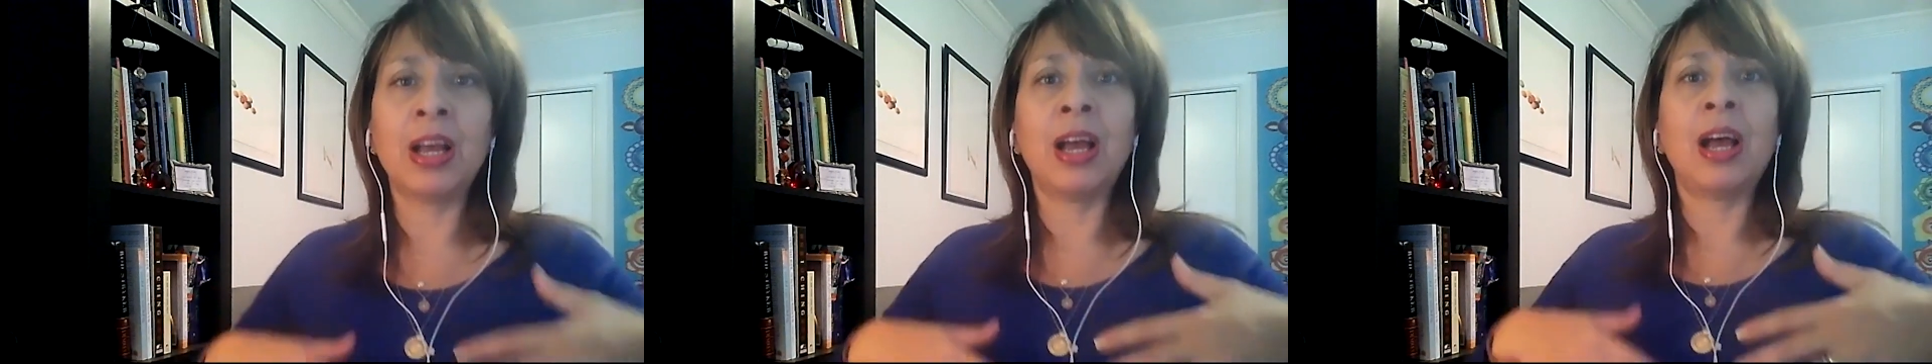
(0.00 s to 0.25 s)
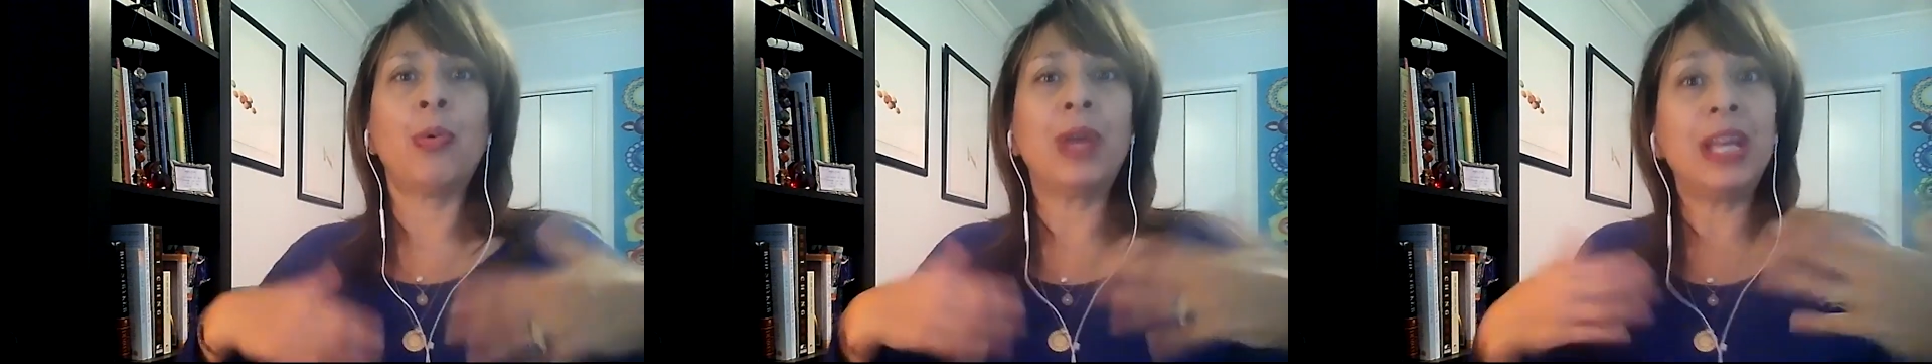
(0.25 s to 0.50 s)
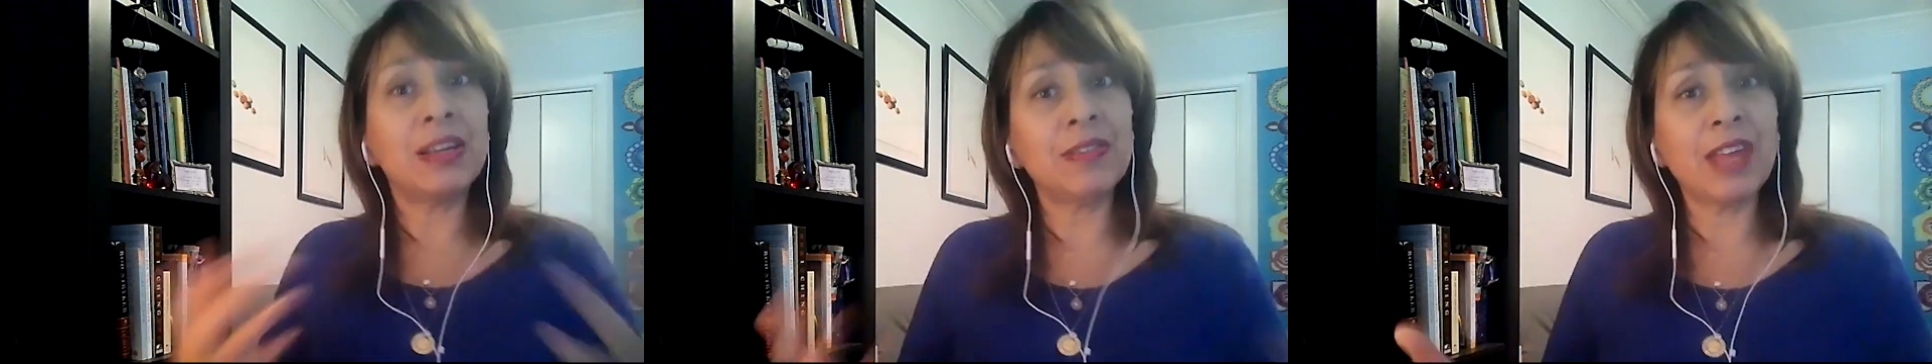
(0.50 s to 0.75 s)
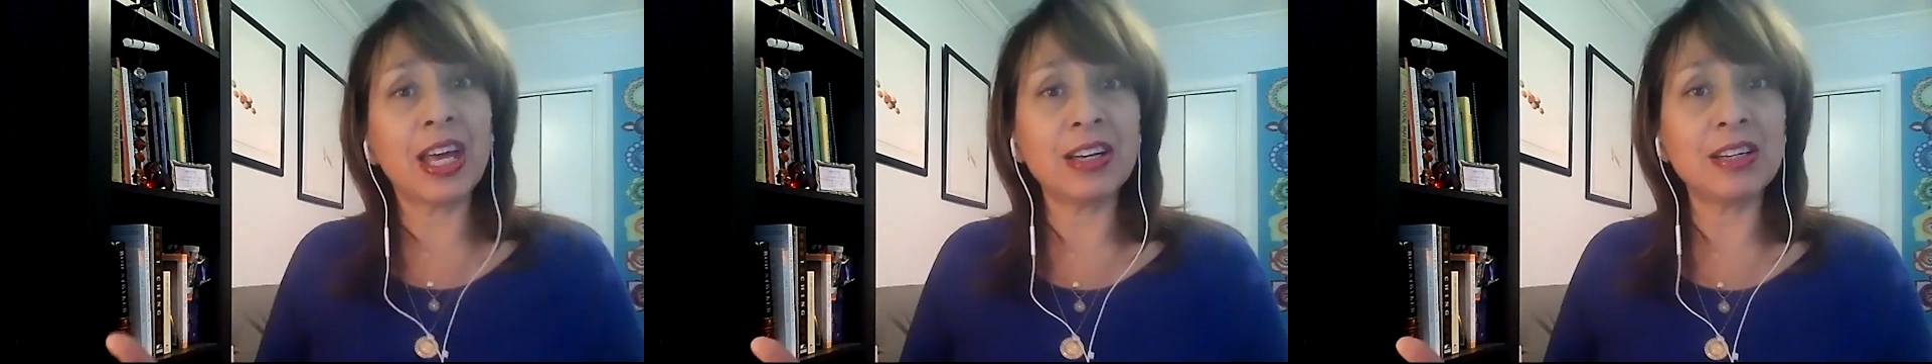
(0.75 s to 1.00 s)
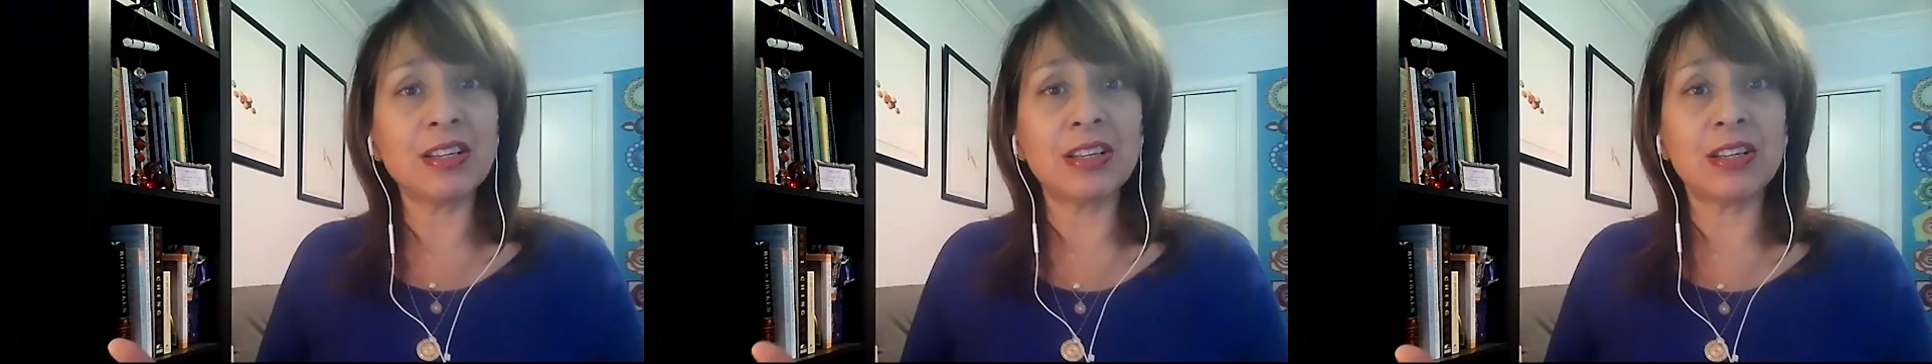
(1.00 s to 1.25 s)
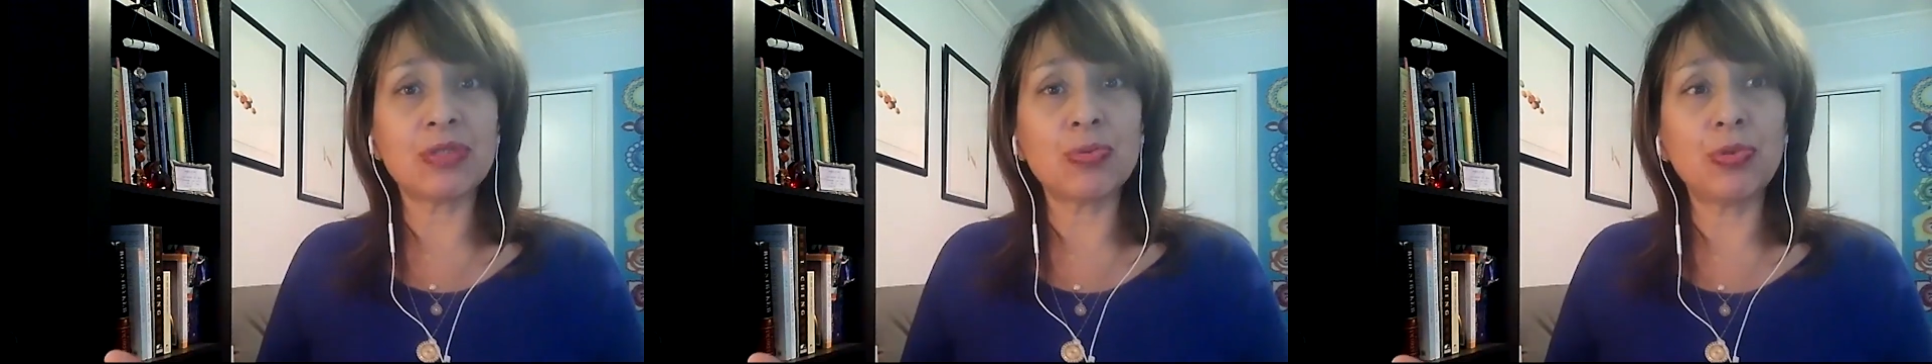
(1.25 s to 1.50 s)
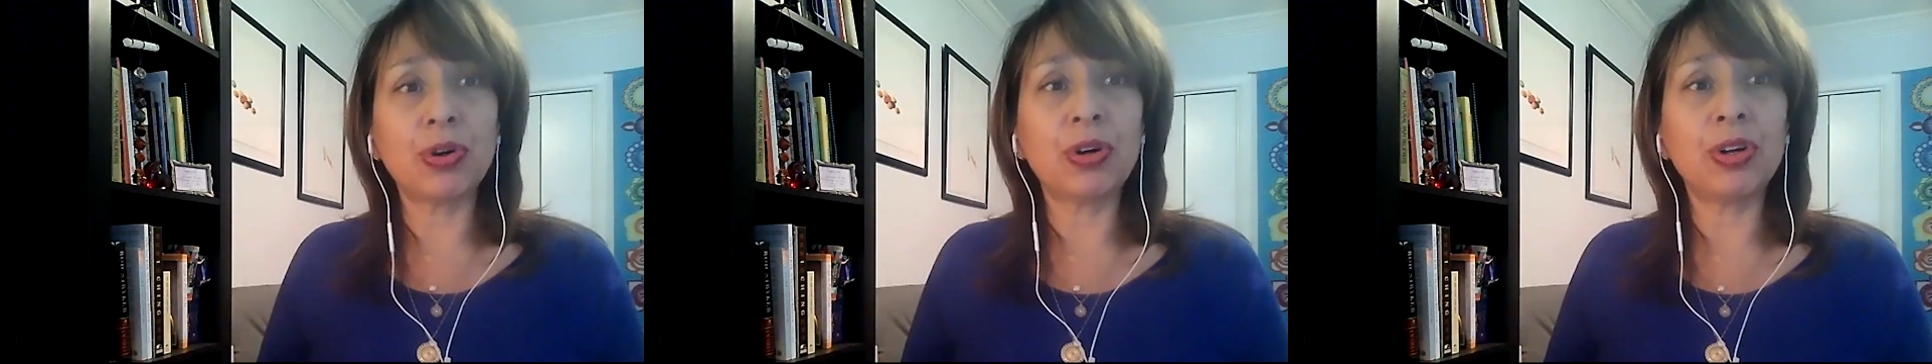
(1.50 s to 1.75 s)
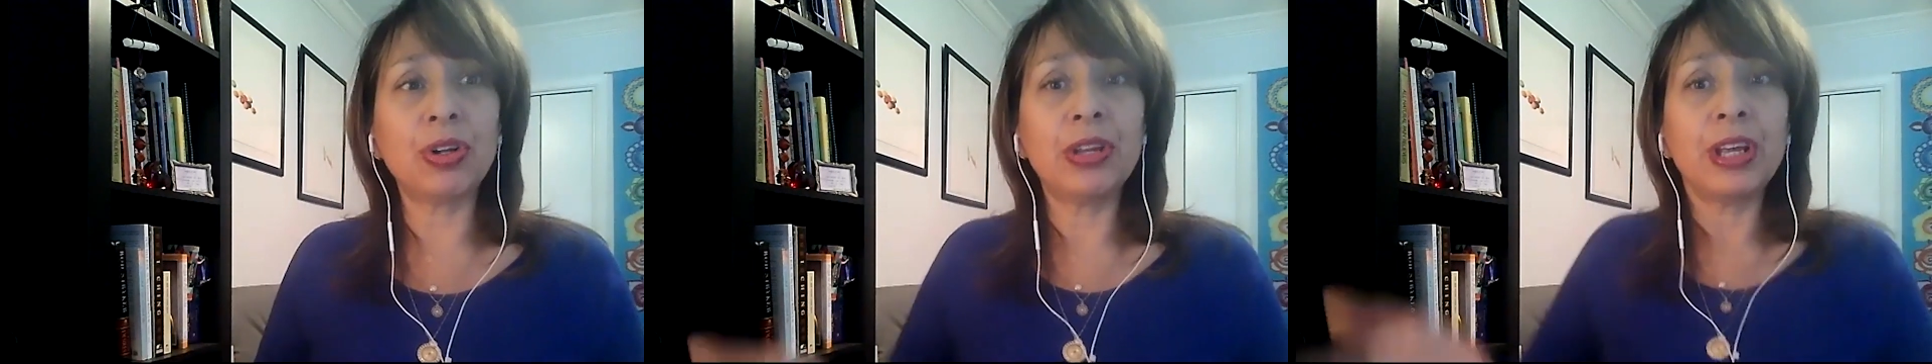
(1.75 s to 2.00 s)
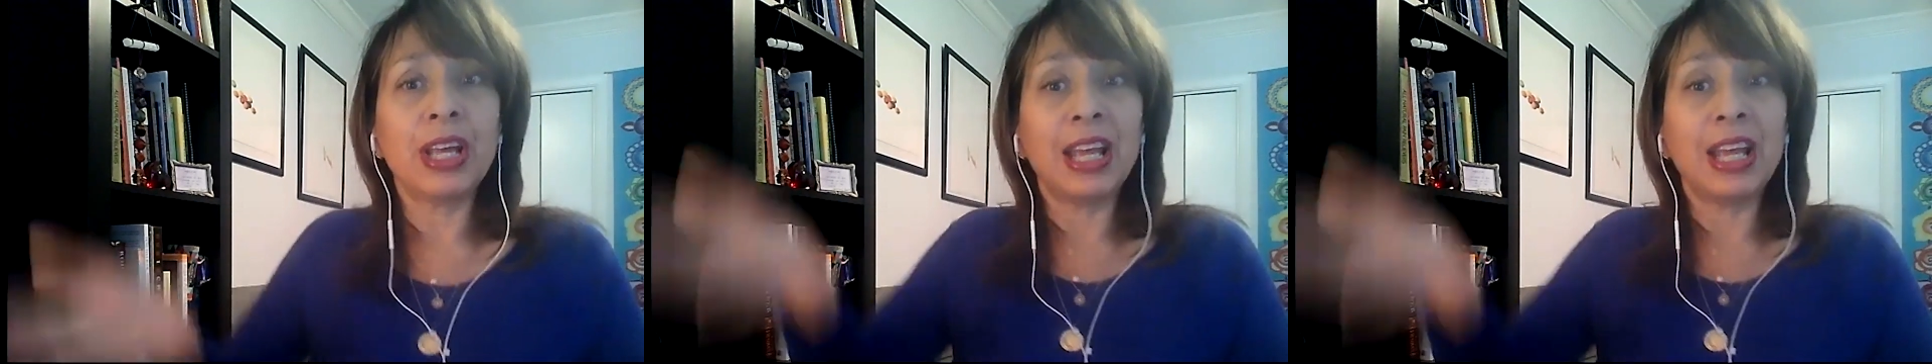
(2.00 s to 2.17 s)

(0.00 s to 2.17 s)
we give that into this world,